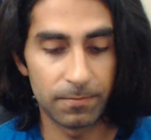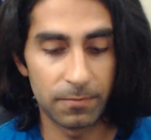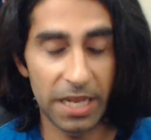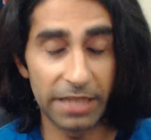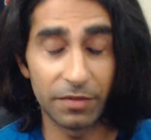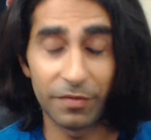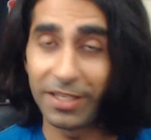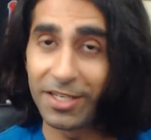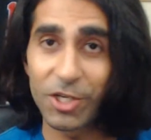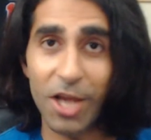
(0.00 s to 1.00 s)
take the
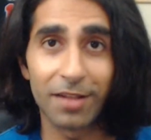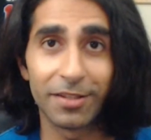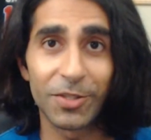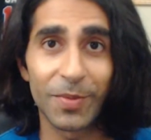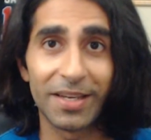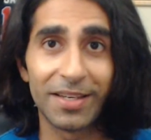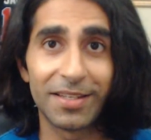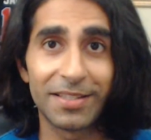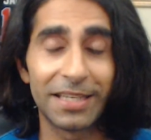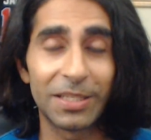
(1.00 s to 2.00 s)
vegan challenge,
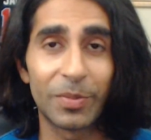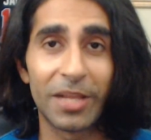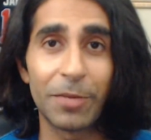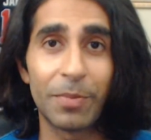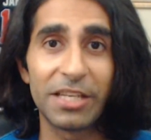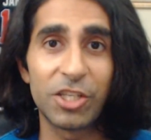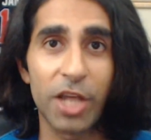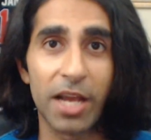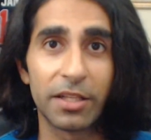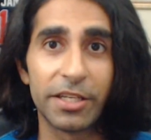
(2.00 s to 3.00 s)
man. Take the plant-based
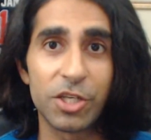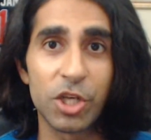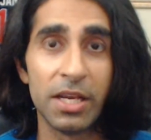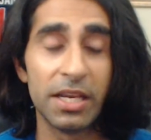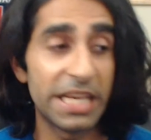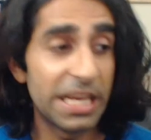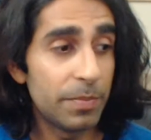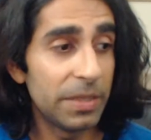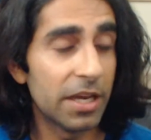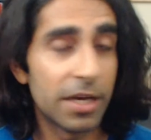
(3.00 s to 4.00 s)
challenge. Hit
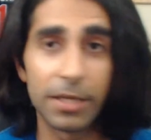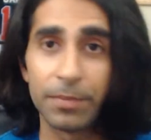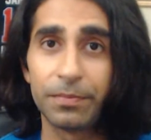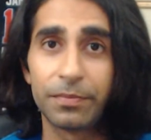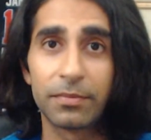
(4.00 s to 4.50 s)
me up.